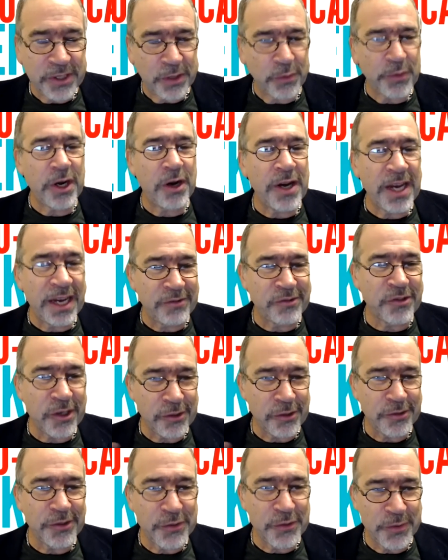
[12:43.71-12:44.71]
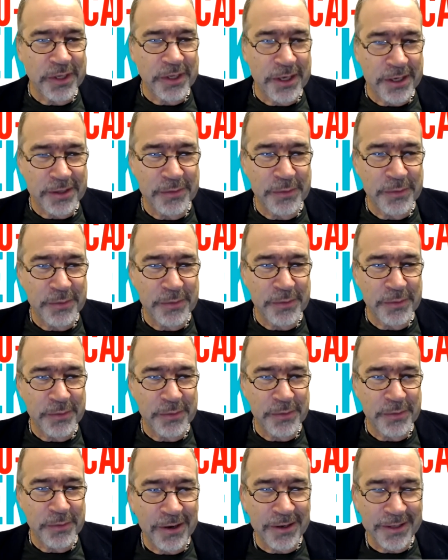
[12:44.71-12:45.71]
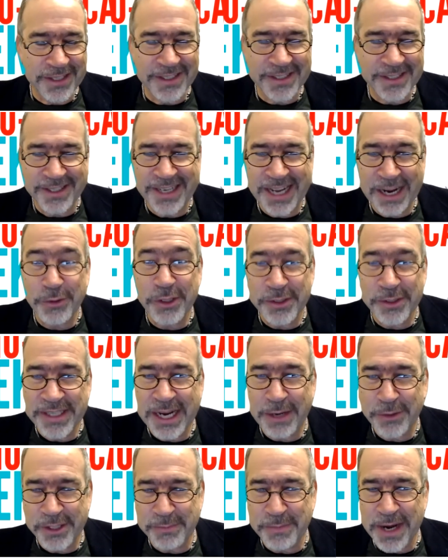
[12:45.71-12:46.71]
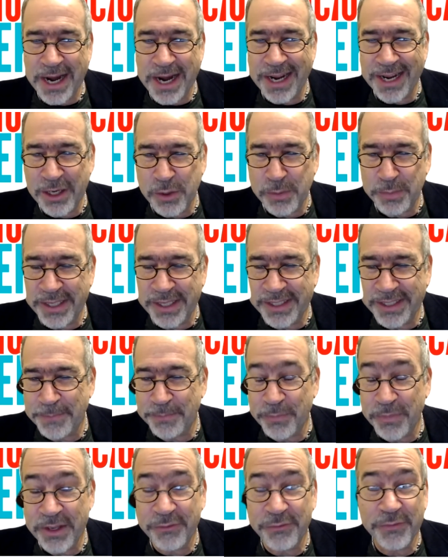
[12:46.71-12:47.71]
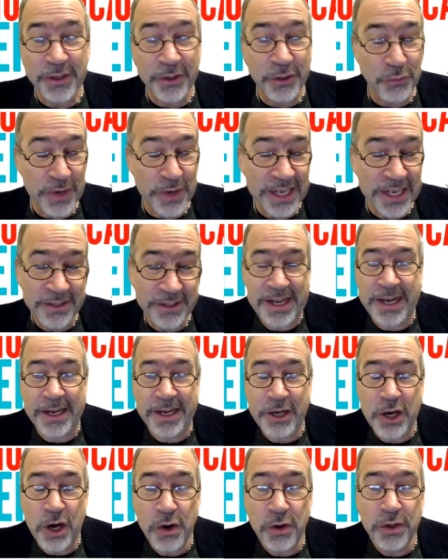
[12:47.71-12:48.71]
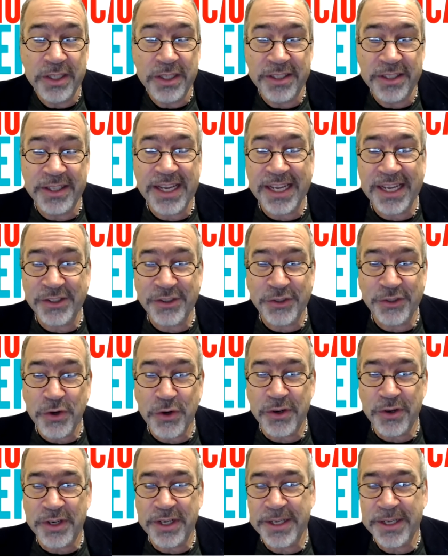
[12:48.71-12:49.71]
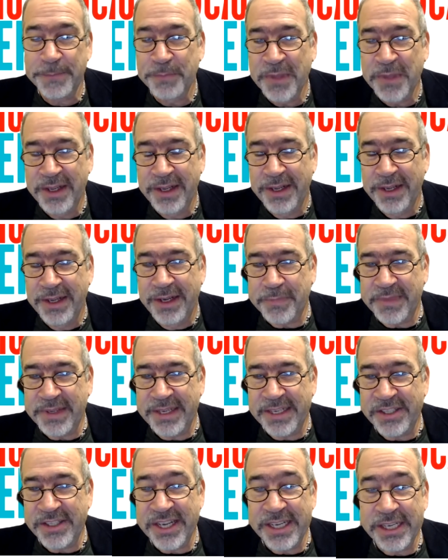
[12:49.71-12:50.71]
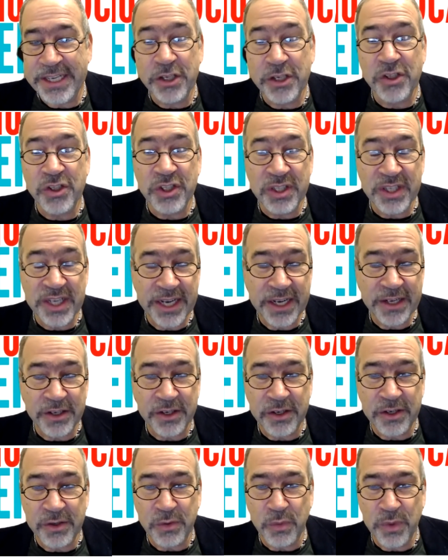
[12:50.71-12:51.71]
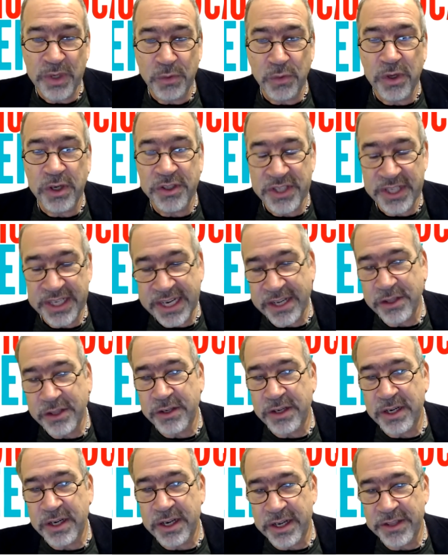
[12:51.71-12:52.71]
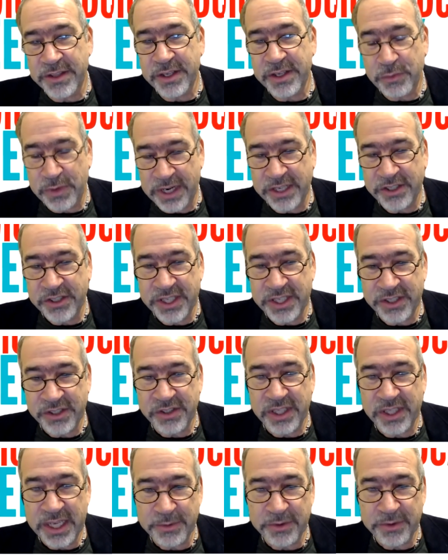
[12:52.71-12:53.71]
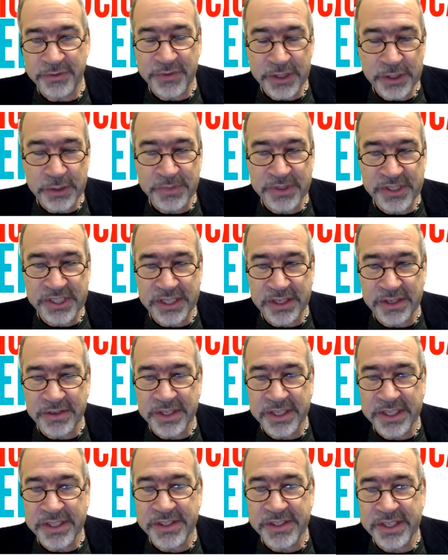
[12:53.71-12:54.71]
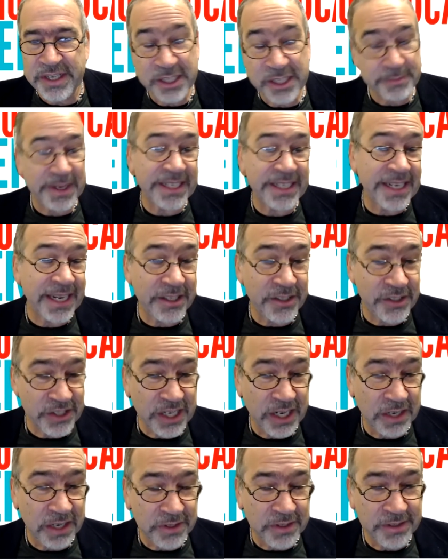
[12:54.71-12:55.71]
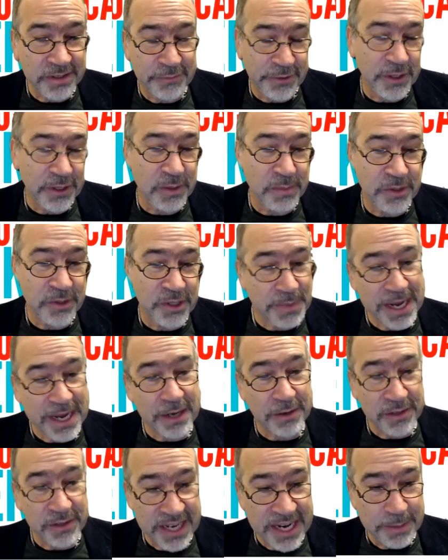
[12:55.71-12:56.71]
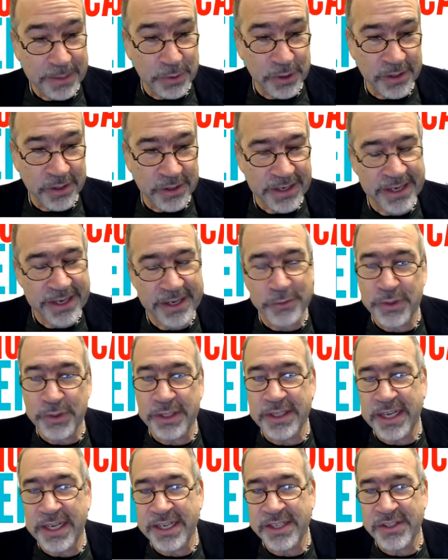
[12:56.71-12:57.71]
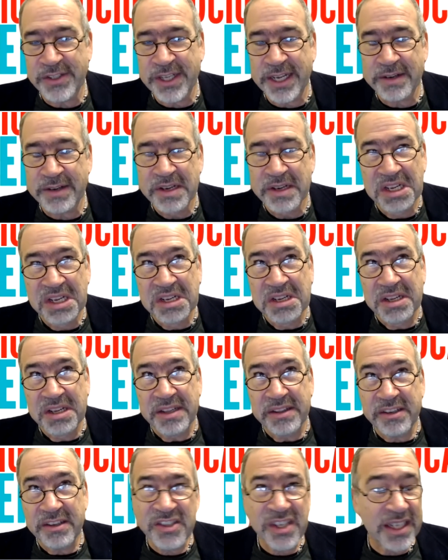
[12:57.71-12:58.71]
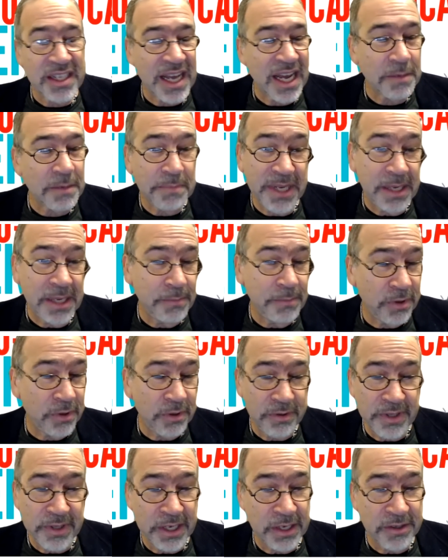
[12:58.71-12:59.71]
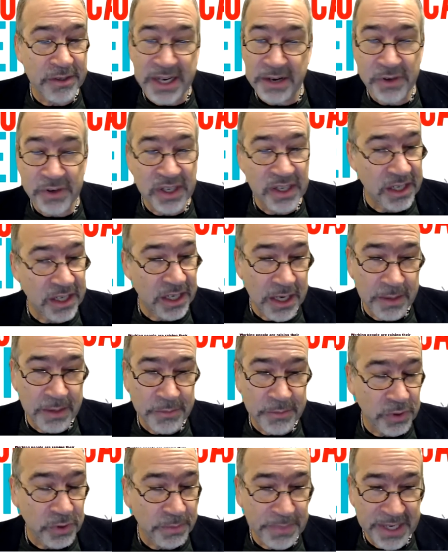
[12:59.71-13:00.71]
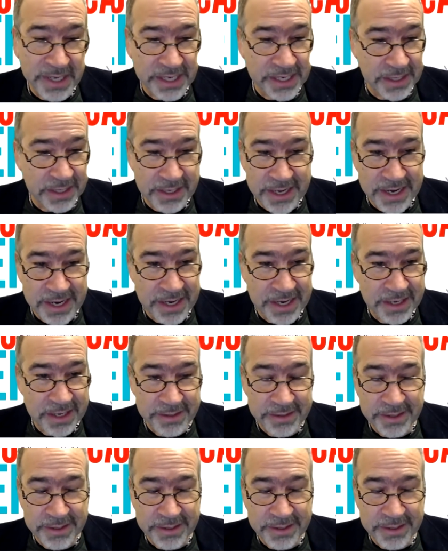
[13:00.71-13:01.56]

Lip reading: We all have struggles with our parentism. That was mine. But the great coda to that story is that years later, we worked together on the Rochester Labor Film Series because my dad discovered films about labor and realized that there's a lot of people that are never going to come to a picket line.